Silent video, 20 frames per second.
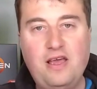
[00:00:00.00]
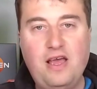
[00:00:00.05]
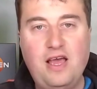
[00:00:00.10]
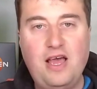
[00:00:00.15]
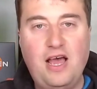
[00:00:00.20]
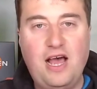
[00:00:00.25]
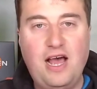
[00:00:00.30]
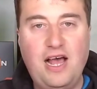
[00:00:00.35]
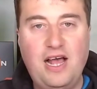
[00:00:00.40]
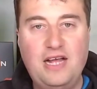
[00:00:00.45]

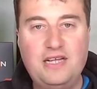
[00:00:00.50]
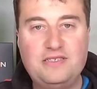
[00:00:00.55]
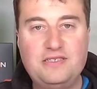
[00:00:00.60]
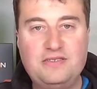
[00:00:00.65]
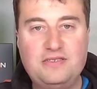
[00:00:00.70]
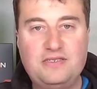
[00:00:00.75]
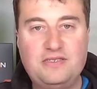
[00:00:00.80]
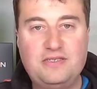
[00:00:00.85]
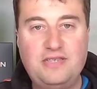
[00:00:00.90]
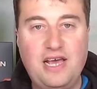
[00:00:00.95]
and
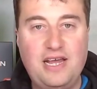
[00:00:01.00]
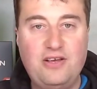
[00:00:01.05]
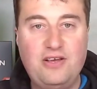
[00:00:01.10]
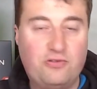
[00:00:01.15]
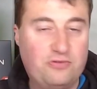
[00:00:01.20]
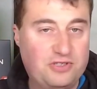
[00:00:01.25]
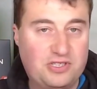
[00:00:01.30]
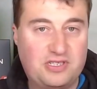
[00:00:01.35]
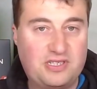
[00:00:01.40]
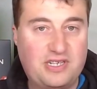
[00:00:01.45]
then it all
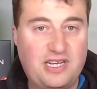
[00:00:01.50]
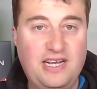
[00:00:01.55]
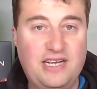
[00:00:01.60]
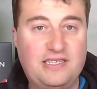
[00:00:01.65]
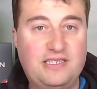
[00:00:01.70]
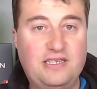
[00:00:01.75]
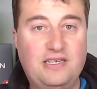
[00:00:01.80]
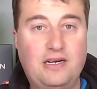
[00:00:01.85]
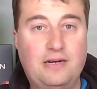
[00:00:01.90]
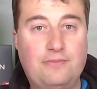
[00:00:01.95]
just
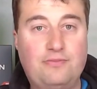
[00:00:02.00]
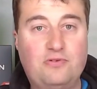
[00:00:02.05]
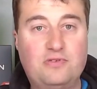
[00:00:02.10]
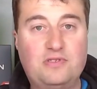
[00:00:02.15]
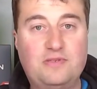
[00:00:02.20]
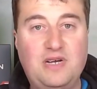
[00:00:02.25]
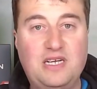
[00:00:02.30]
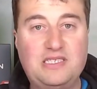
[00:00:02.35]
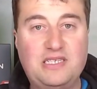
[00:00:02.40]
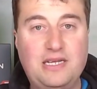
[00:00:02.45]
connected up
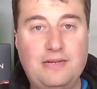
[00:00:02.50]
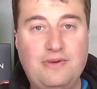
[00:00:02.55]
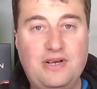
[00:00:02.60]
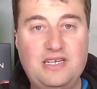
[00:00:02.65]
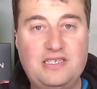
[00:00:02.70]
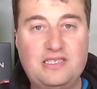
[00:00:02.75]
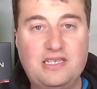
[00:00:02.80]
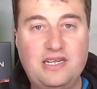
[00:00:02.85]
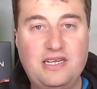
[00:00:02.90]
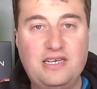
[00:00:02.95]
automatically,
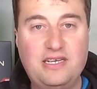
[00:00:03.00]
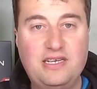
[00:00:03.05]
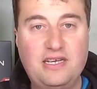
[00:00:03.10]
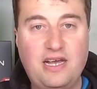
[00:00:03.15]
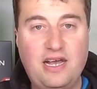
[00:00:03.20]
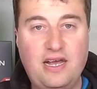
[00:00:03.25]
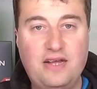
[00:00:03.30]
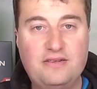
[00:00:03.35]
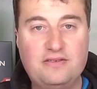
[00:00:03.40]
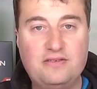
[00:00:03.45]
basically,
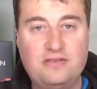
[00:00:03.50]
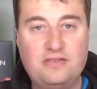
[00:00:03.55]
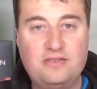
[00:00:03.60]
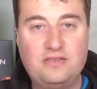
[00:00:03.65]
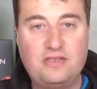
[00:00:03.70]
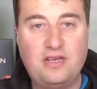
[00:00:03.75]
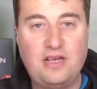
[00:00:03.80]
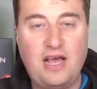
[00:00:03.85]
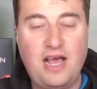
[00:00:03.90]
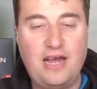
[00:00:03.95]
and
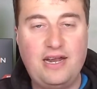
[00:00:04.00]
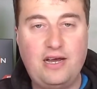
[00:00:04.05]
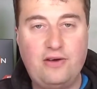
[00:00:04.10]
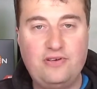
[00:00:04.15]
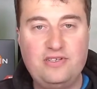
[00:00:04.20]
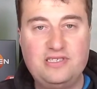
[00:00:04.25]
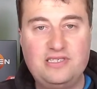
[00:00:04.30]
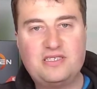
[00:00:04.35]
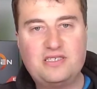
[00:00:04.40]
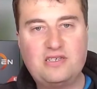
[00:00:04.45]
had our
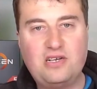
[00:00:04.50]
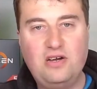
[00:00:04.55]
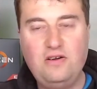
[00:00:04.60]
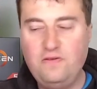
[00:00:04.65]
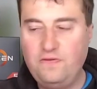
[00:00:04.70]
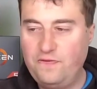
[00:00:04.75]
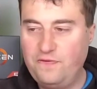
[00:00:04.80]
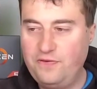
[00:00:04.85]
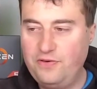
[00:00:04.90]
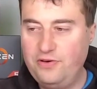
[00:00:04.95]
internet go
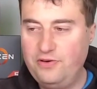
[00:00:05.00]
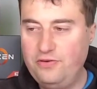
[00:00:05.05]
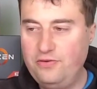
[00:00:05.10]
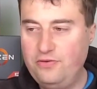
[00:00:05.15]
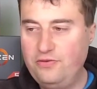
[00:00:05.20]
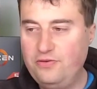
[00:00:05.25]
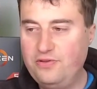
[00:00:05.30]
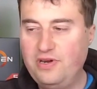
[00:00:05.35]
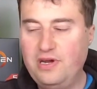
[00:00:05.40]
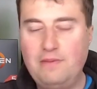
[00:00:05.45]
through
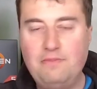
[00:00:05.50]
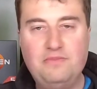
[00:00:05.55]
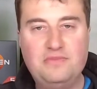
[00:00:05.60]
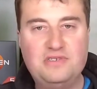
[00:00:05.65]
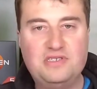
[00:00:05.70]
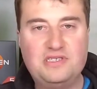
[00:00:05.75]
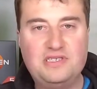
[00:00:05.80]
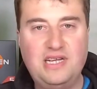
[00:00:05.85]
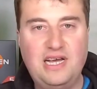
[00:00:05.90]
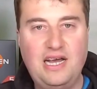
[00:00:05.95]
the numbers
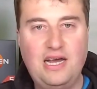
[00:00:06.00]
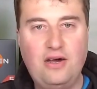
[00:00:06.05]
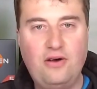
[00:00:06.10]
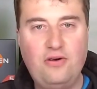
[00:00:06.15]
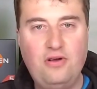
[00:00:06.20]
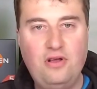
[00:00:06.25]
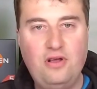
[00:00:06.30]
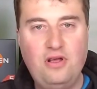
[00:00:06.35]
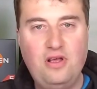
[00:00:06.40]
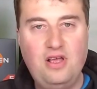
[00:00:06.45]
now
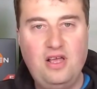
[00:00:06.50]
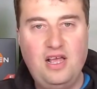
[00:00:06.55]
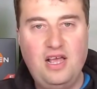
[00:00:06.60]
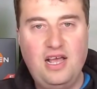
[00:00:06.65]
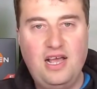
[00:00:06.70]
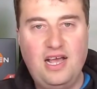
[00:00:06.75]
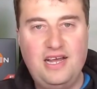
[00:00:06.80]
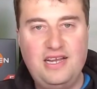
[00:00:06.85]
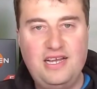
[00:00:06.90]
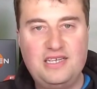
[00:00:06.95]

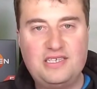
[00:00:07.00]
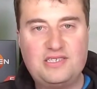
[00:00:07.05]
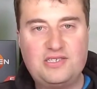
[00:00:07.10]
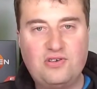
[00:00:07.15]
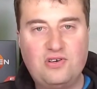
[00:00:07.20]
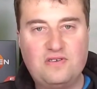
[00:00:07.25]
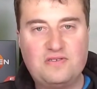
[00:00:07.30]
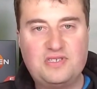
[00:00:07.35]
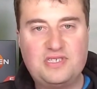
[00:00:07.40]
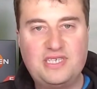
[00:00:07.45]
and let's sort
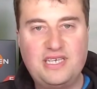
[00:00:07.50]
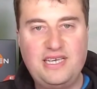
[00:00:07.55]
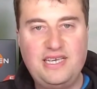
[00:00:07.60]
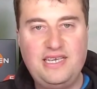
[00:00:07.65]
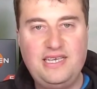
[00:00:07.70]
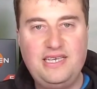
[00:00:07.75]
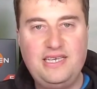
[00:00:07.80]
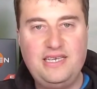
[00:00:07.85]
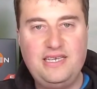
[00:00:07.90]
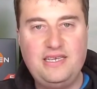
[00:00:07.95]
of
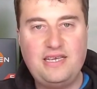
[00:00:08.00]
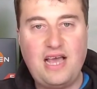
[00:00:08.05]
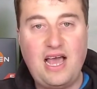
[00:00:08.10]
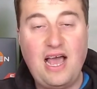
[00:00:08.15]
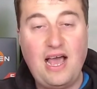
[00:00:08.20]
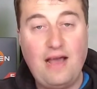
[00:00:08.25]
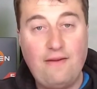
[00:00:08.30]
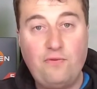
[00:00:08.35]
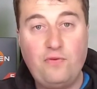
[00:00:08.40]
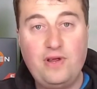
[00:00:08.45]
see
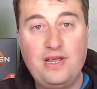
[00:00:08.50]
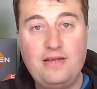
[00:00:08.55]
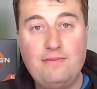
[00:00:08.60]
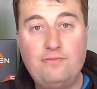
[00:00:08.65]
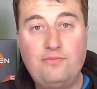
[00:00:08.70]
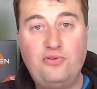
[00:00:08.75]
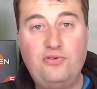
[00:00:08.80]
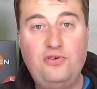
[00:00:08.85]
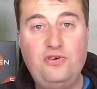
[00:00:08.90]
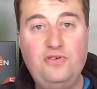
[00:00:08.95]
have we
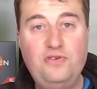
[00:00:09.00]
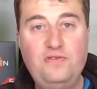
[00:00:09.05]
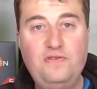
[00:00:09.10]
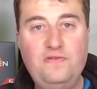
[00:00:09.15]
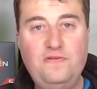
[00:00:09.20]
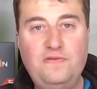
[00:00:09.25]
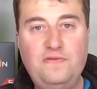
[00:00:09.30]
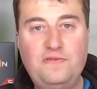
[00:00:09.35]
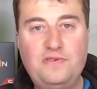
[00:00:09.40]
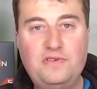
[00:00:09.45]

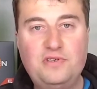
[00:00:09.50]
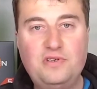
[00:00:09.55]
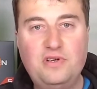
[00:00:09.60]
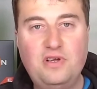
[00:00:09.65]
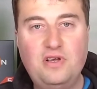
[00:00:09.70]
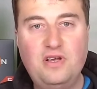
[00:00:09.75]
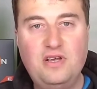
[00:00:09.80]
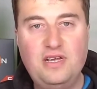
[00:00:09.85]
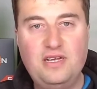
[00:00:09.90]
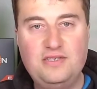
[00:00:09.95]
improved
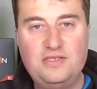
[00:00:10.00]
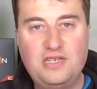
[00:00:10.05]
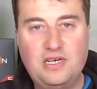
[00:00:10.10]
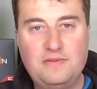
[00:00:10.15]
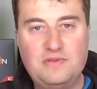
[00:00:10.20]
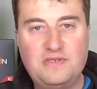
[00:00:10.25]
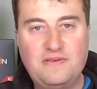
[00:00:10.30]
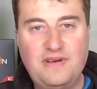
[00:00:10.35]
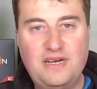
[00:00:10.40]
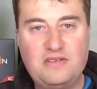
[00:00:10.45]
in terms
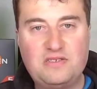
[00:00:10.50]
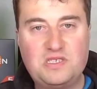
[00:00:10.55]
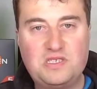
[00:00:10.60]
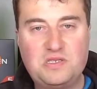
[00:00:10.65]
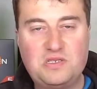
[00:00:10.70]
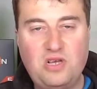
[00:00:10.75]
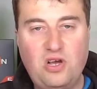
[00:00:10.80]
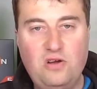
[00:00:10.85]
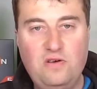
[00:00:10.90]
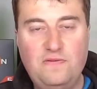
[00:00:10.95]
of our
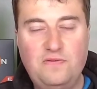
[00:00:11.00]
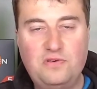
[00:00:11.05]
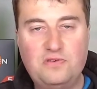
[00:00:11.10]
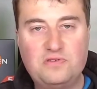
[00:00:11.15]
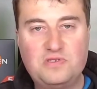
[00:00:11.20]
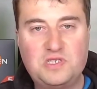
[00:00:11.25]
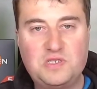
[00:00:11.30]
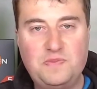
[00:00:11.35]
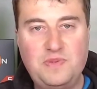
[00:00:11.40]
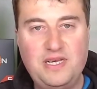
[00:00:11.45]
overall
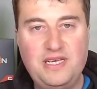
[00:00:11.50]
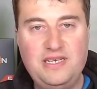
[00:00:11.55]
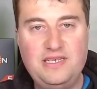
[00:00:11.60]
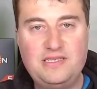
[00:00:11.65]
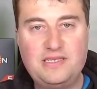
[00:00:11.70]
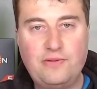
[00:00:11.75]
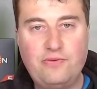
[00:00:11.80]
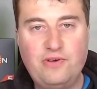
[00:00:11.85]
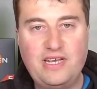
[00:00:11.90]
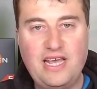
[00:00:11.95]
speeds that
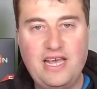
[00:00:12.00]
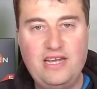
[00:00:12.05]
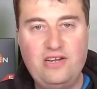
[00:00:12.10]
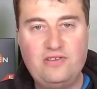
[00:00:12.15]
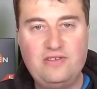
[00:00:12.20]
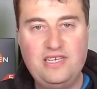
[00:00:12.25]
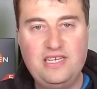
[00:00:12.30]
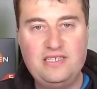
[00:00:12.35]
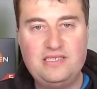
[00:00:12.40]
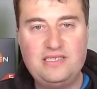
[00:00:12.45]
we're getting on the
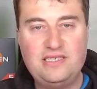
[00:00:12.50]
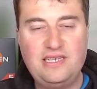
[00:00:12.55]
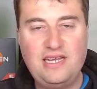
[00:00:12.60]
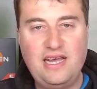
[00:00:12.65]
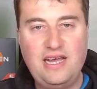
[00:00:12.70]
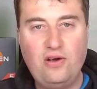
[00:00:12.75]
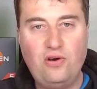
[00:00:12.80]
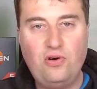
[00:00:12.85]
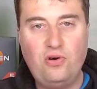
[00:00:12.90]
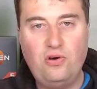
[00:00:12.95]
internet
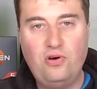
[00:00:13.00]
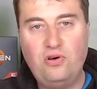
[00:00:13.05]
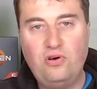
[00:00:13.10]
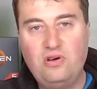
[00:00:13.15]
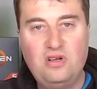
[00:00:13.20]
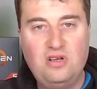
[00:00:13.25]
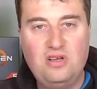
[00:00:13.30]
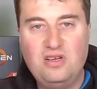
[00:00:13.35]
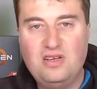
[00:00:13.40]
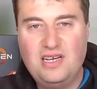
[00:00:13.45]
or
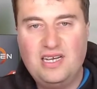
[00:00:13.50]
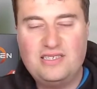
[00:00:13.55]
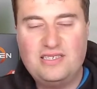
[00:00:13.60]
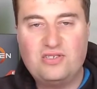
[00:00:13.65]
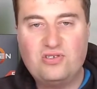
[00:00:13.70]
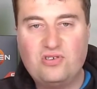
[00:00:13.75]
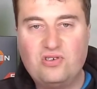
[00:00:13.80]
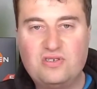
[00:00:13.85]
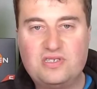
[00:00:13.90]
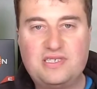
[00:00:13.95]
has it
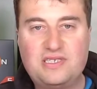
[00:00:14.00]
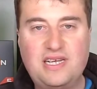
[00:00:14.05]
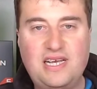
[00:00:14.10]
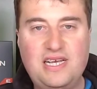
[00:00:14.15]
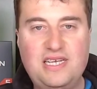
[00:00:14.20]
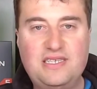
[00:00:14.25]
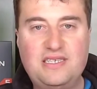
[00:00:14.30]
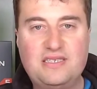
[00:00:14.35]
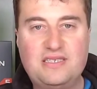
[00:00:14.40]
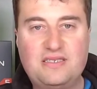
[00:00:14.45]
sort of stayed
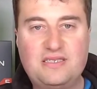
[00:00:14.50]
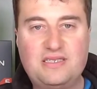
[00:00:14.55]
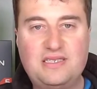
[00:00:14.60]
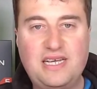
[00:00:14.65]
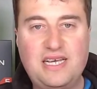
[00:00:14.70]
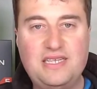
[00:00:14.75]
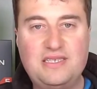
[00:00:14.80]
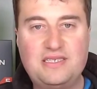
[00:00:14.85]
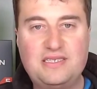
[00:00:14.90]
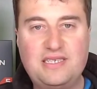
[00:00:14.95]
the, stayed
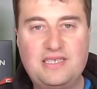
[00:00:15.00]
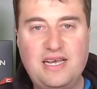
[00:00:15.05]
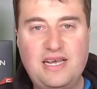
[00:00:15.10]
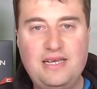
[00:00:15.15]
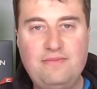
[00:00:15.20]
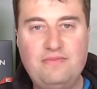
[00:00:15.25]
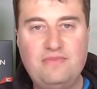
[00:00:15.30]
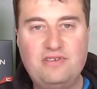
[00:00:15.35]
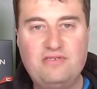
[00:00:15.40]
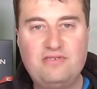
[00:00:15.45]
the
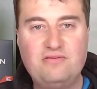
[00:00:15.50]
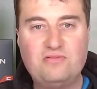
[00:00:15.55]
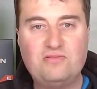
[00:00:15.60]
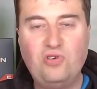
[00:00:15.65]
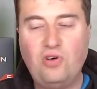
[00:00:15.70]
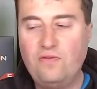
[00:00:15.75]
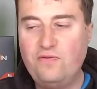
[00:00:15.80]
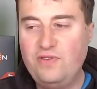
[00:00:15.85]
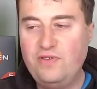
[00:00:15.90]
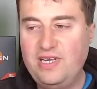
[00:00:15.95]
same and
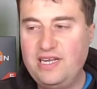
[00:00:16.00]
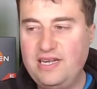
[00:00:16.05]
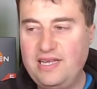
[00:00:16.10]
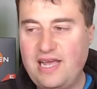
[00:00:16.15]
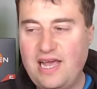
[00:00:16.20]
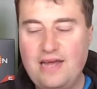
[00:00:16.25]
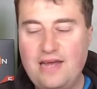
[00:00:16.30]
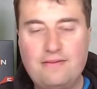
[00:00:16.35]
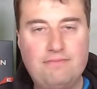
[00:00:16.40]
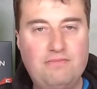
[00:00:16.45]
not really
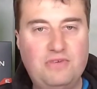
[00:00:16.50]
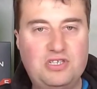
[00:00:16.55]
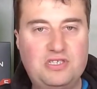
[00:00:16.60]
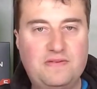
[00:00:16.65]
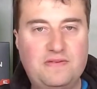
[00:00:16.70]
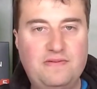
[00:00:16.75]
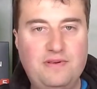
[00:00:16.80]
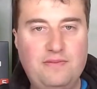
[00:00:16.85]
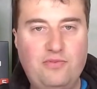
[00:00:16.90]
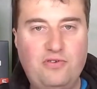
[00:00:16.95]
had much of an
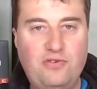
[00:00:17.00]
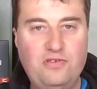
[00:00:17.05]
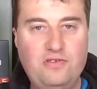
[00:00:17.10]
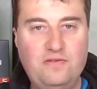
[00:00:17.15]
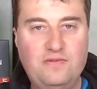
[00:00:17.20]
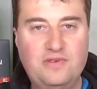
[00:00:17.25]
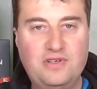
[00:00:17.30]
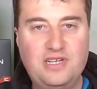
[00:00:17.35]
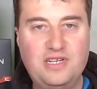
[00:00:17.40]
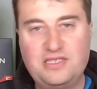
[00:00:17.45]

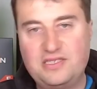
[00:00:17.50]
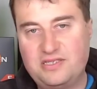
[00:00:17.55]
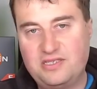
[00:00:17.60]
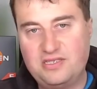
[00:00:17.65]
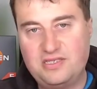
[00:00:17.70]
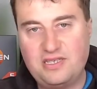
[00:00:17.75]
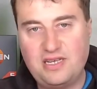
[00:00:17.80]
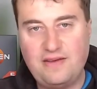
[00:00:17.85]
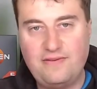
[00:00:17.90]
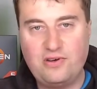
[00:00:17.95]
improvement let's just
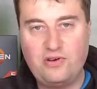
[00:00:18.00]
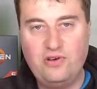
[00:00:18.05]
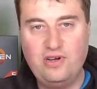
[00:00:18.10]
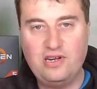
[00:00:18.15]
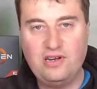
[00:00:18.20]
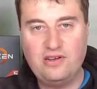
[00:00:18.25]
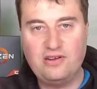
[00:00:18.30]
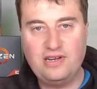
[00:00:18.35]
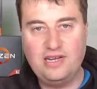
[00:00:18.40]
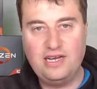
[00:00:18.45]
have a quick
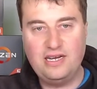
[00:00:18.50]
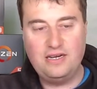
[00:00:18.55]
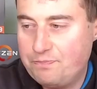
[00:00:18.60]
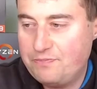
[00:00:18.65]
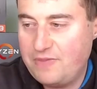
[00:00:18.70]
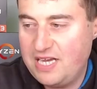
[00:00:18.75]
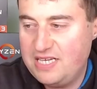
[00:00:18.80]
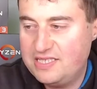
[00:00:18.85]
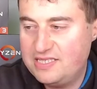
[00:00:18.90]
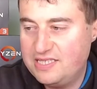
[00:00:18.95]
look now
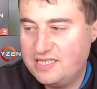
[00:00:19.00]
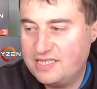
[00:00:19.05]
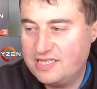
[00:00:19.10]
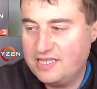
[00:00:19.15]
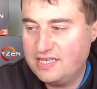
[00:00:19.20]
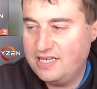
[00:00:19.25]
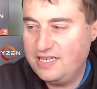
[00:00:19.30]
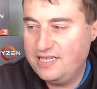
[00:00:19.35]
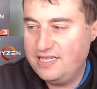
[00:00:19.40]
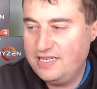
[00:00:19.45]

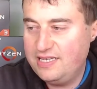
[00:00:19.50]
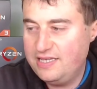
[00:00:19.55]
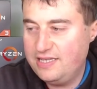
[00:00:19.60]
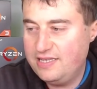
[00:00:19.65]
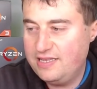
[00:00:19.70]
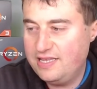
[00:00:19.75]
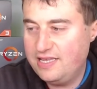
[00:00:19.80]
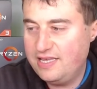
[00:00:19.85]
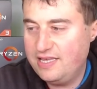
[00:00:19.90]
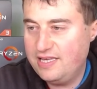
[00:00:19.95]
basically
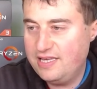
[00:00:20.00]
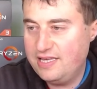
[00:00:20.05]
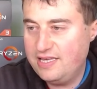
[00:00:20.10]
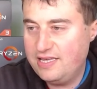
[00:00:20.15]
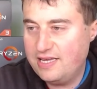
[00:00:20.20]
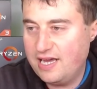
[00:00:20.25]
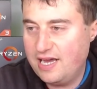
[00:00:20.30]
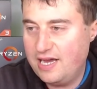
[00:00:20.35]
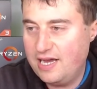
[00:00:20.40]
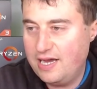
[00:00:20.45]
the
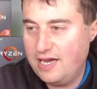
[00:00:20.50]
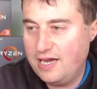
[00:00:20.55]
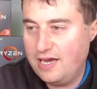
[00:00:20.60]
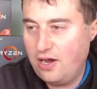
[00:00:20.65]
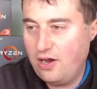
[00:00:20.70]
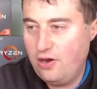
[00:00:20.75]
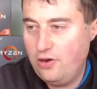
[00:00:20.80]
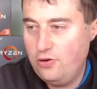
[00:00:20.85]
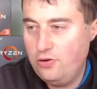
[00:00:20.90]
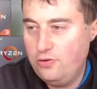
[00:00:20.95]
uh,
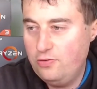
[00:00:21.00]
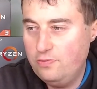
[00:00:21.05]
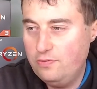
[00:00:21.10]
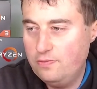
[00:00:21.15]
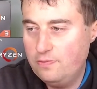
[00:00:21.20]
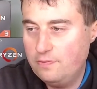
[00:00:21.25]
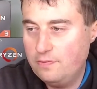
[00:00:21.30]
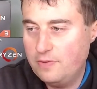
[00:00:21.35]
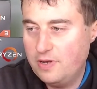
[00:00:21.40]
home